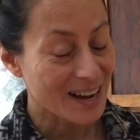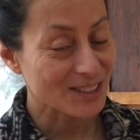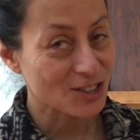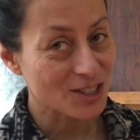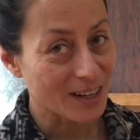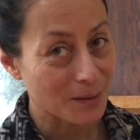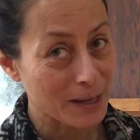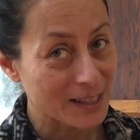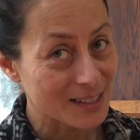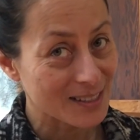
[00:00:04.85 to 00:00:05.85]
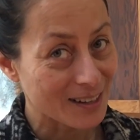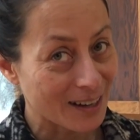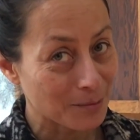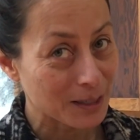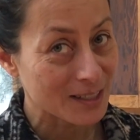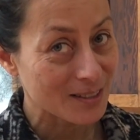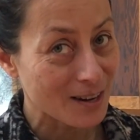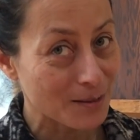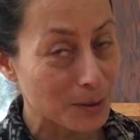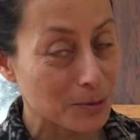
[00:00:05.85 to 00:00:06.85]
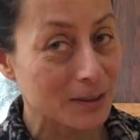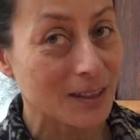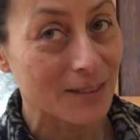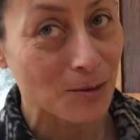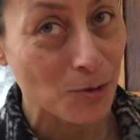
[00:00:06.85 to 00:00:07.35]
I just thought I'd make that sign because a lot of people love to